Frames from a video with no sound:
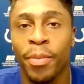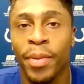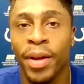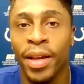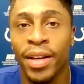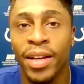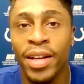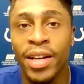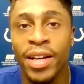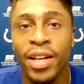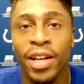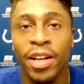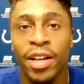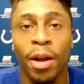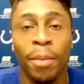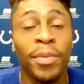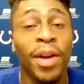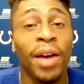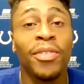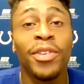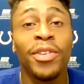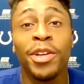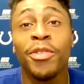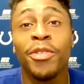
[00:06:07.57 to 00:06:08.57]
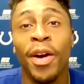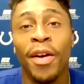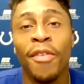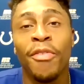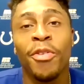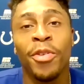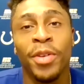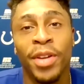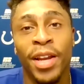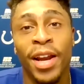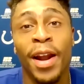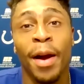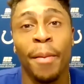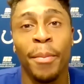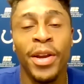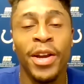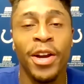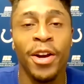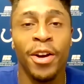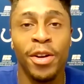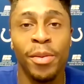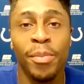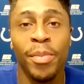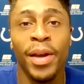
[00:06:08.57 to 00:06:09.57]
And you know, I'm definitely grateful that I'm
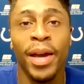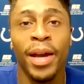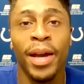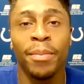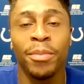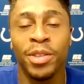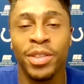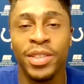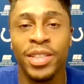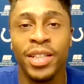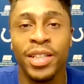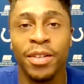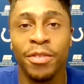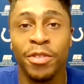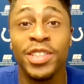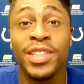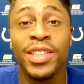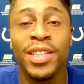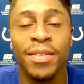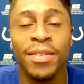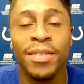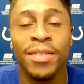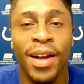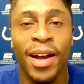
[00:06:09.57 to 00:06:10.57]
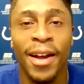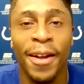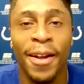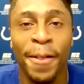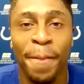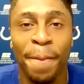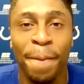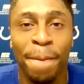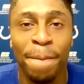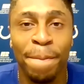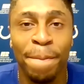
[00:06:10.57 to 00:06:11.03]
here to be able to receive that.